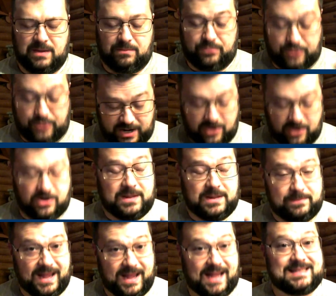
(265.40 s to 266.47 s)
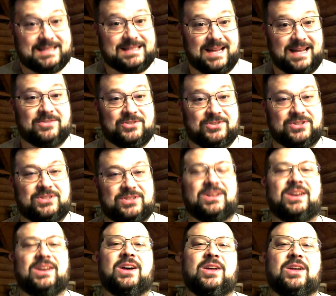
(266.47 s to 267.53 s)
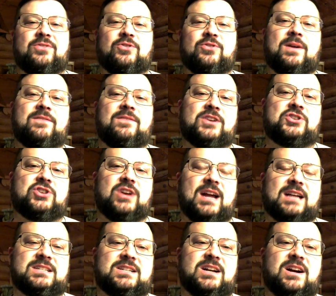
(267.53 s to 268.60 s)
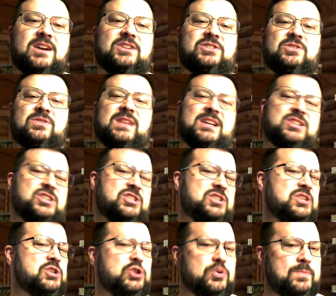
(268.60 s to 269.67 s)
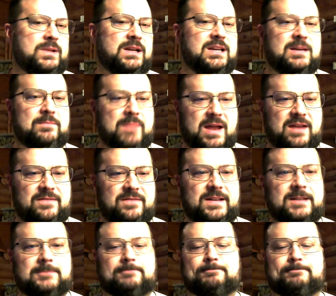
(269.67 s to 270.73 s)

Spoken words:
Priority Pass lounges through my Venture X card, so that's just a duplicate benefit.